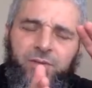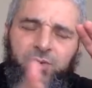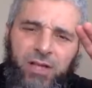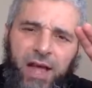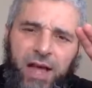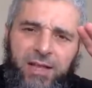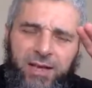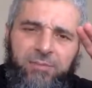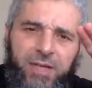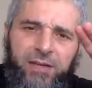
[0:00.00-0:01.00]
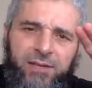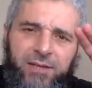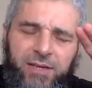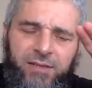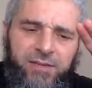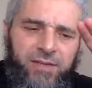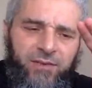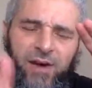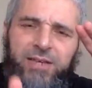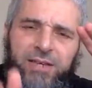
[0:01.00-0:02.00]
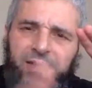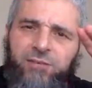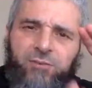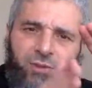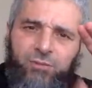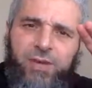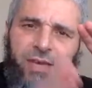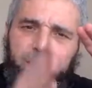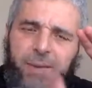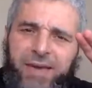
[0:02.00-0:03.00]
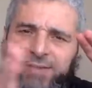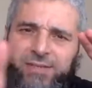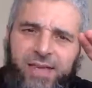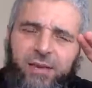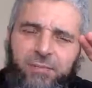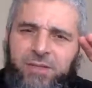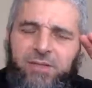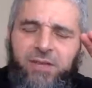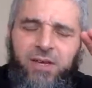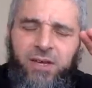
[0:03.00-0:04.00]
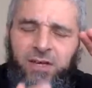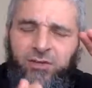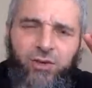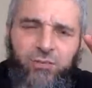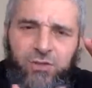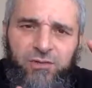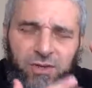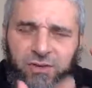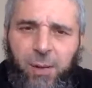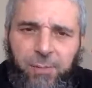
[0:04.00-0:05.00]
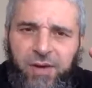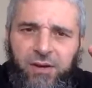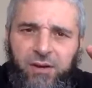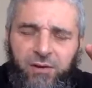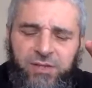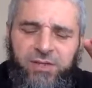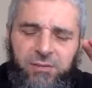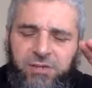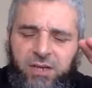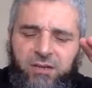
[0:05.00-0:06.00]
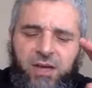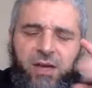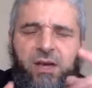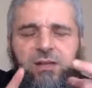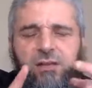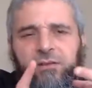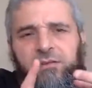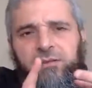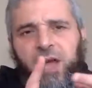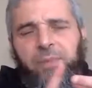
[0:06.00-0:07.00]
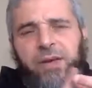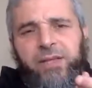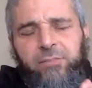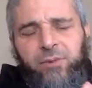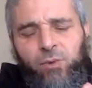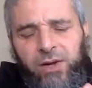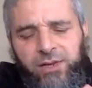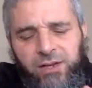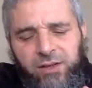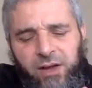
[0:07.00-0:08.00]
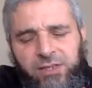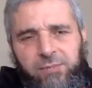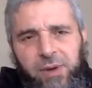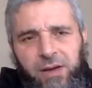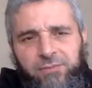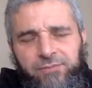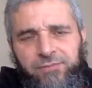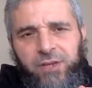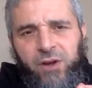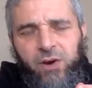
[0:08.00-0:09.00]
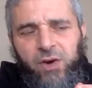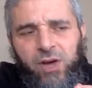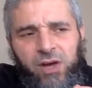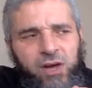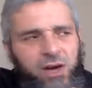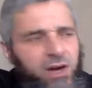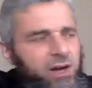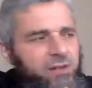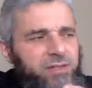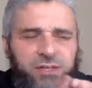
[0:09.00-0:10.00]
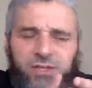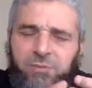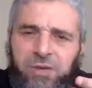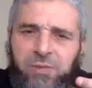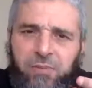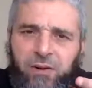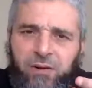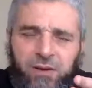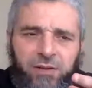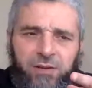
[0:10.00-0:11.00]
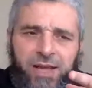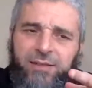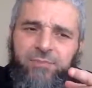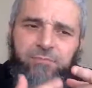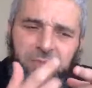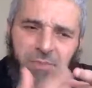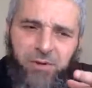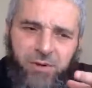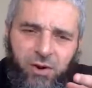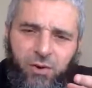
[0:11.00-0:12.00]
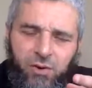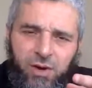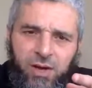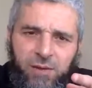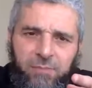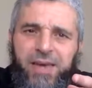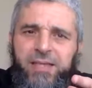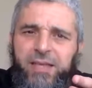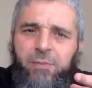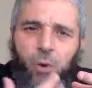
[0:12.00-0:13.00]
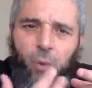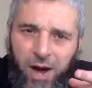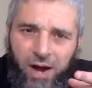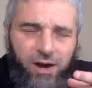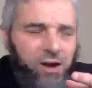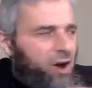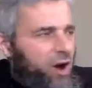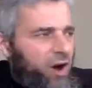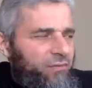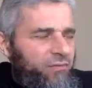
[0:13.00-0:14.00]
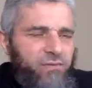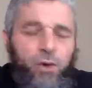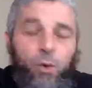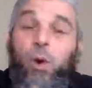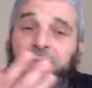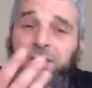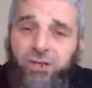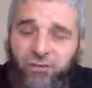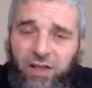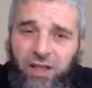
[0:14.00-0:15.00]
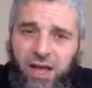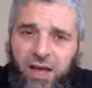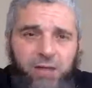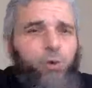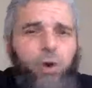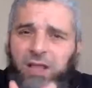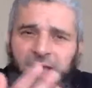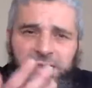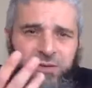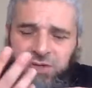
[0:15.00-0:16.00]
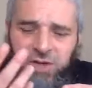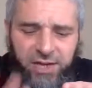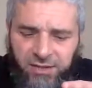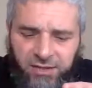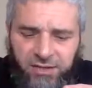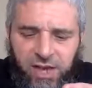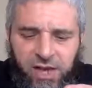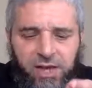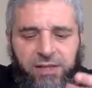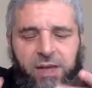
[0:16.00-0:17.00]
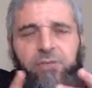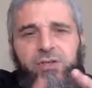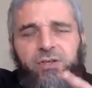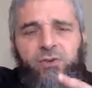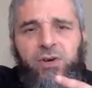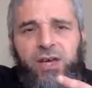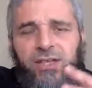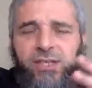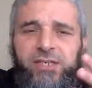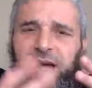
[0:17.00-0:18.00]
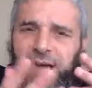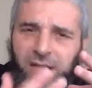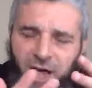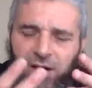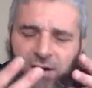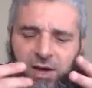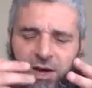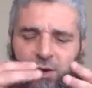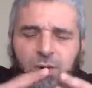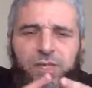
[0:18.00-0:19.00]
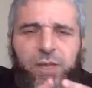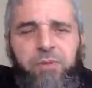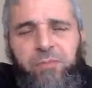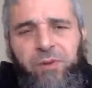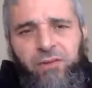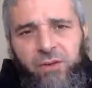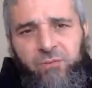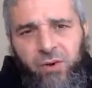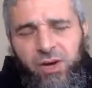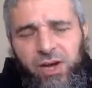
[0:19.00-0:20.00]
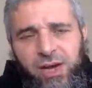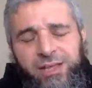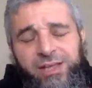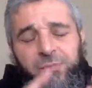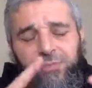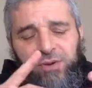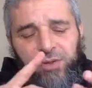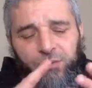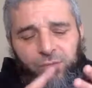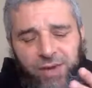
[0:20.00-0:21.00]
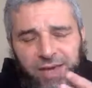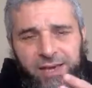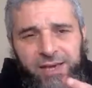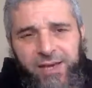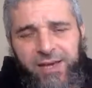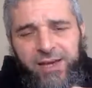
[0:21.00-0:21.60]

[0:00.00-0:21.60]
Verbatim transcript: Surah Al-Imran is divided into three main segments in terms of the topic or the subject. Topic number one, it talks about, you know, uh, teaching people and letting people know, making them aware of the oneness of Allah and who Allah azza wa jal is. Number two, this dialogue with the people of the book. Number three